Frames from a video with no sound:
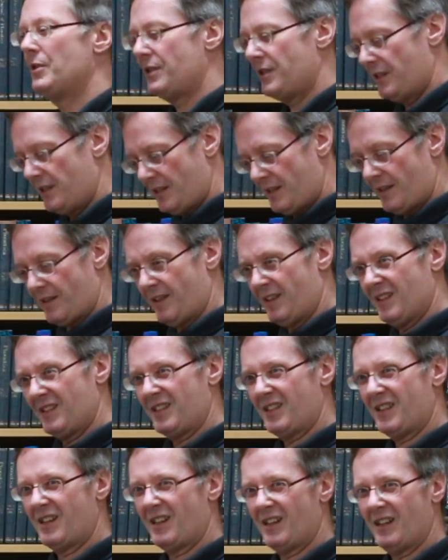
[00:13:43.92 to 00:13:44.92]
seeing
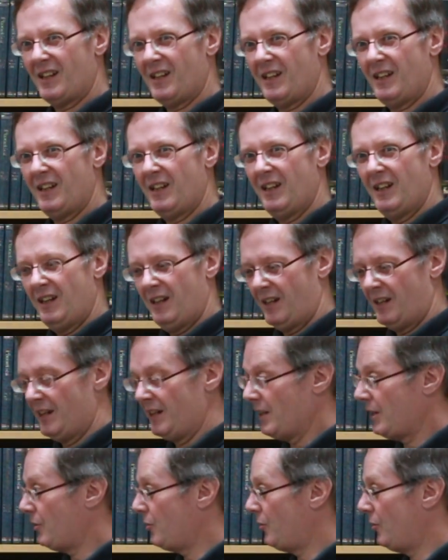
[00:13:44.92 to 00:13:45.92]
this guy
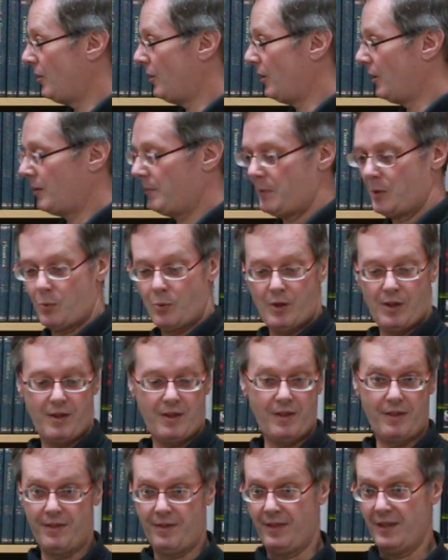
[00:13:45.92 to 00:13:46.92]
get into an argument
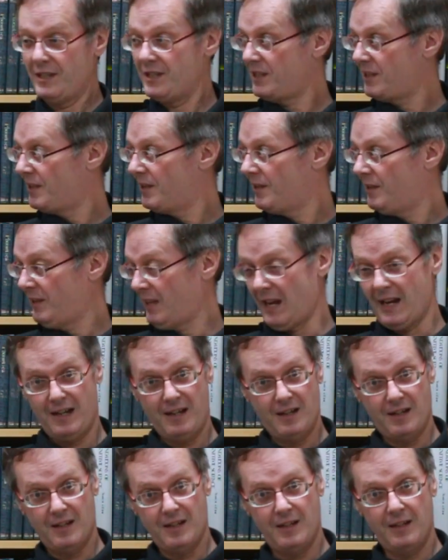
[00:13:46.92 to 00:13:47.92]
with that
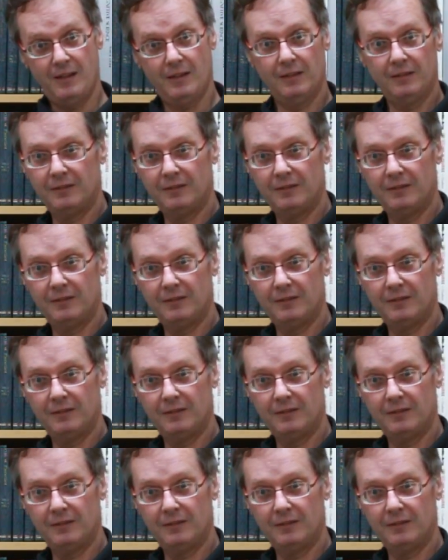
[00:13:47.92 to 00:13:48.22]
guy?